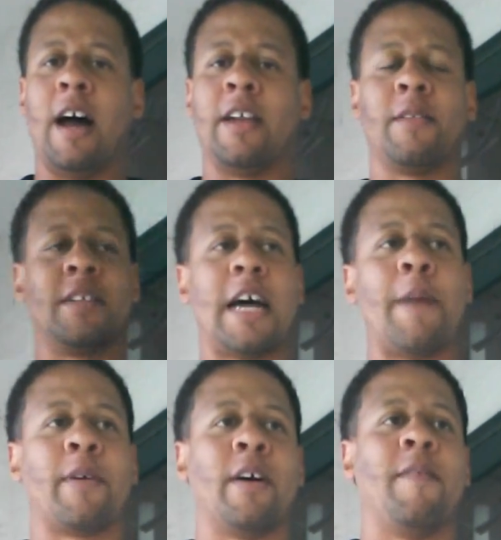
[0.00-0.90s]
Under the
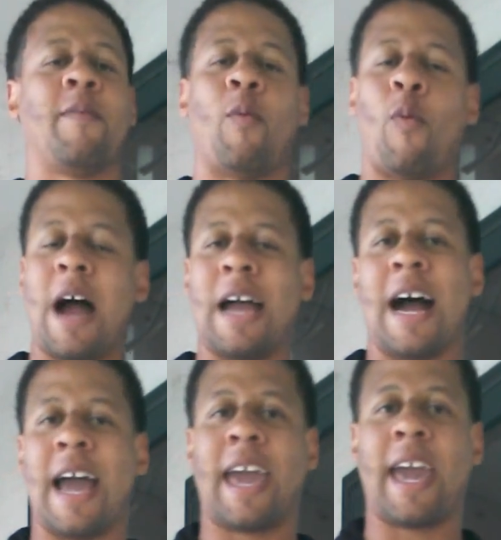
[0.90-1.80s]
topic of why
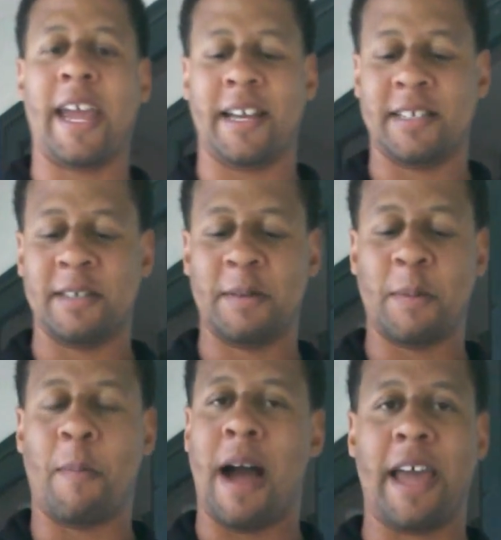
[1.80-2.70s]
I hate
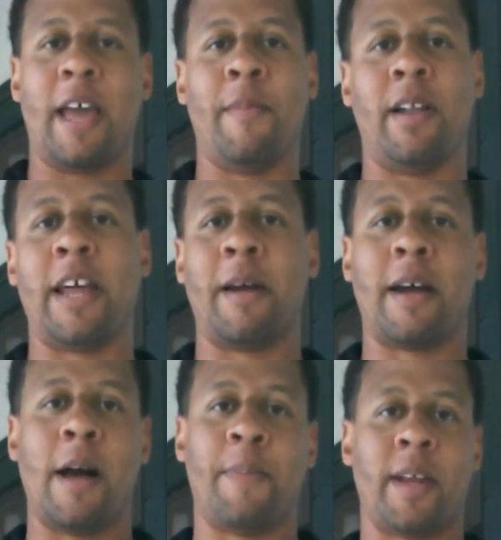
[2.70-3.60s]
my MLM
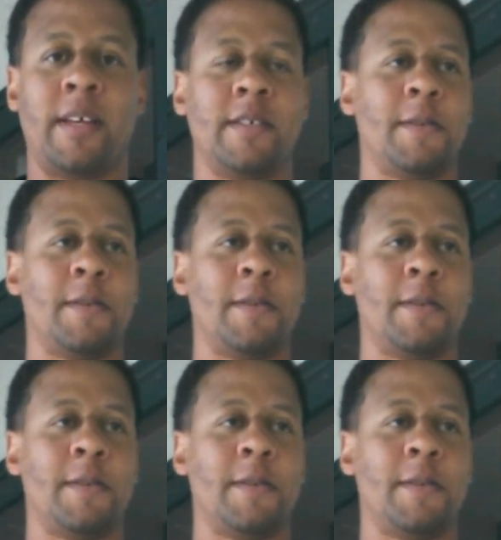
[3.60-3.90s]
companies.